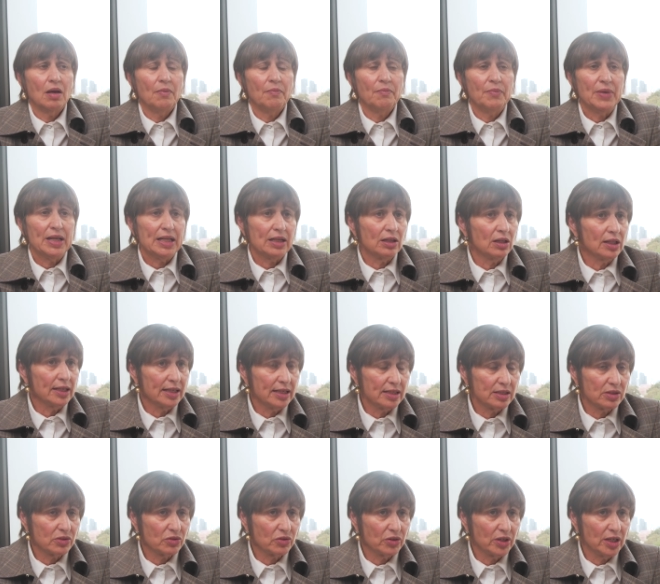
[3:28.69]
medical
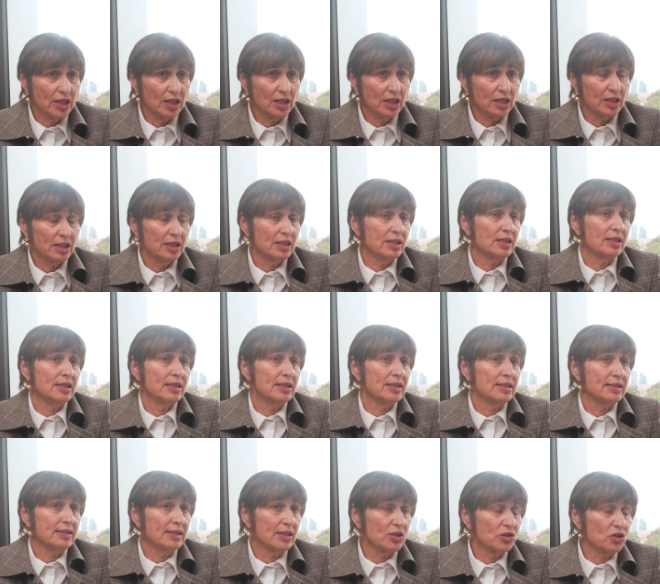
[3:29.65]
history,
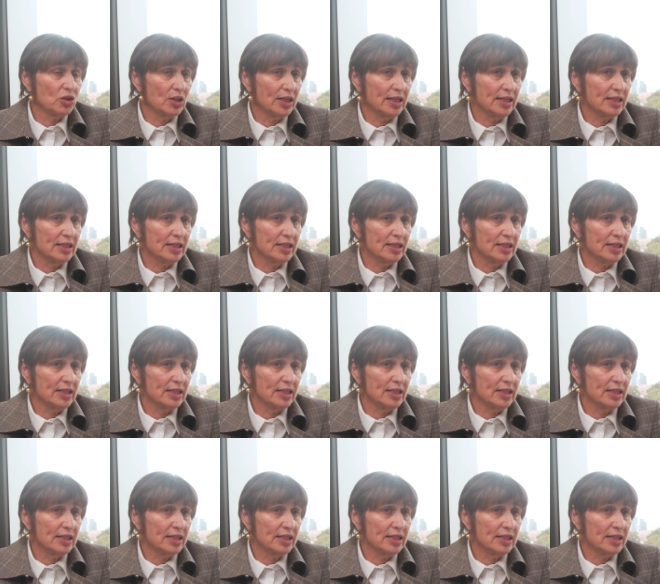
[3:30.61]
sexual